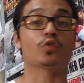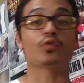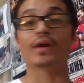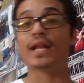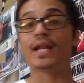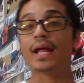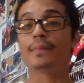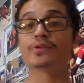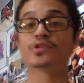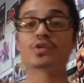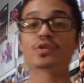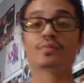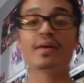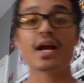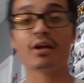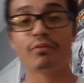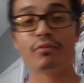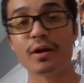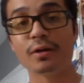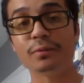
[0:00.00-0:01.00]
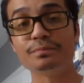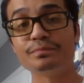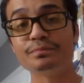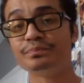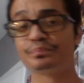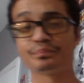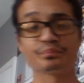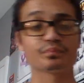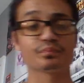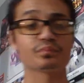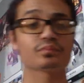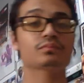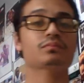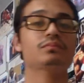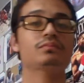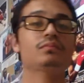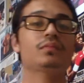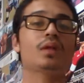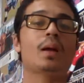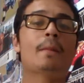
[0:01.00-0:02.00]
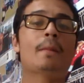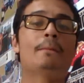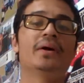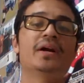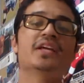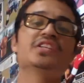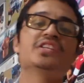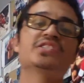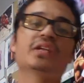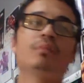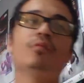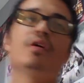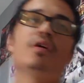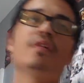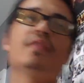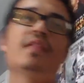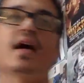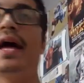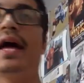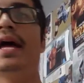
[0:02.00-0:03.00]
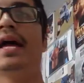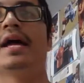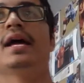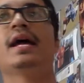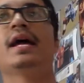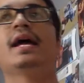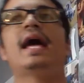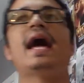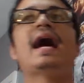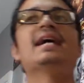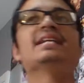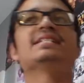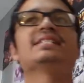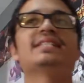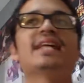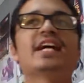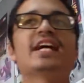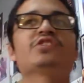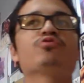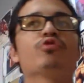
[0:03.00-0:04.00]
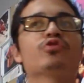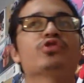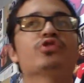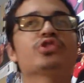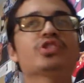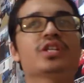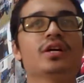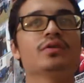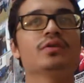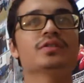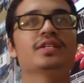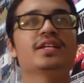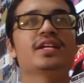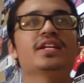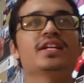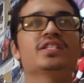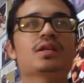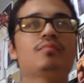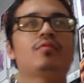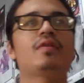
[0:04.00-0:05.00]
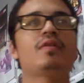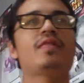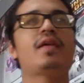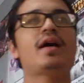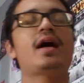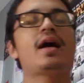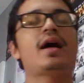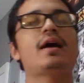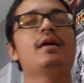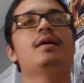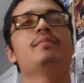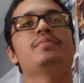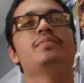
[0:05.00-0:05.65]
great amateur background, but he's someone that has natural skills, and he's someone that,